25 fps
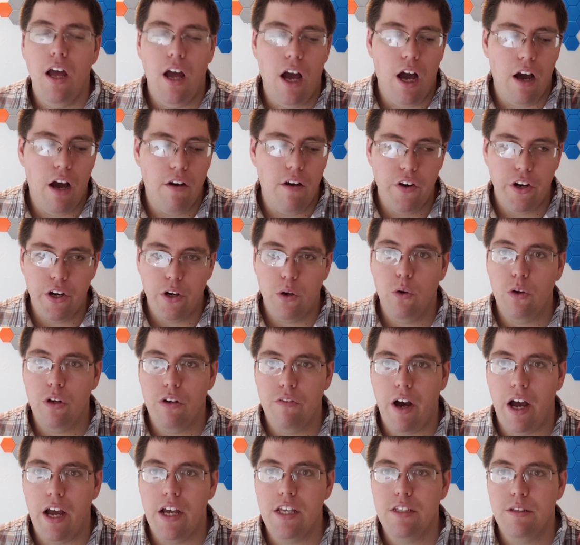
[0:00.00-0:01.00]
A very cool
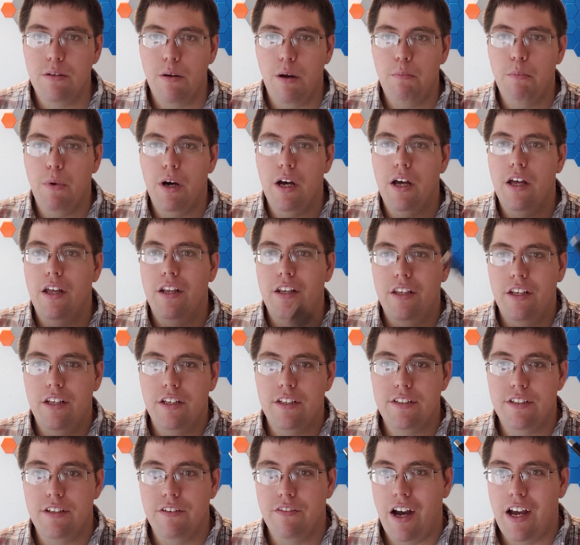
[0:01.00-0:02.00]
device, but
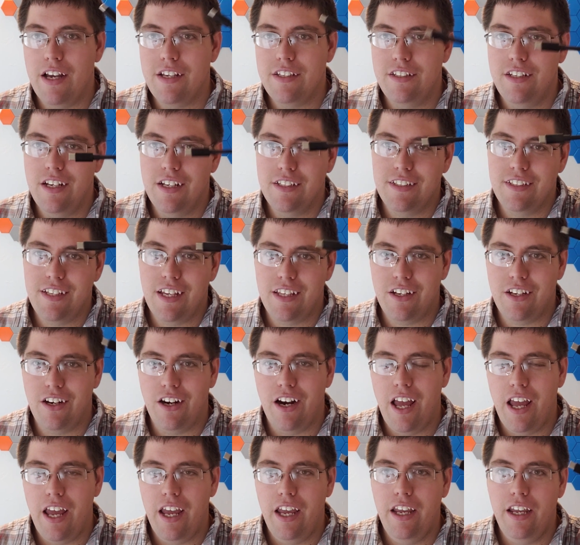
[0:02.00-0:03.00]
this device does sit there
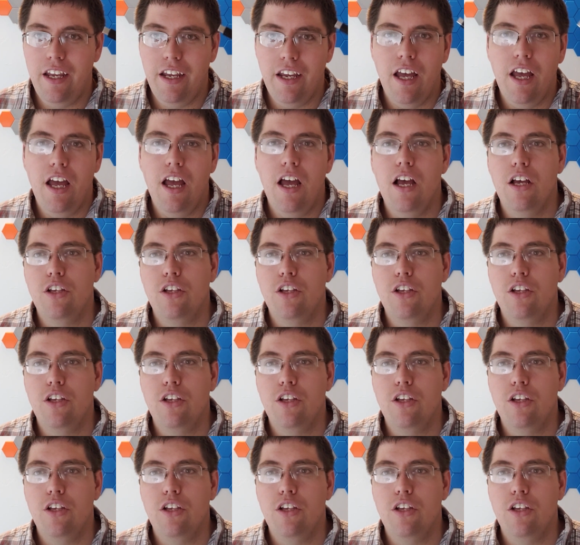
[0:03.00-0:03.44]
and hang.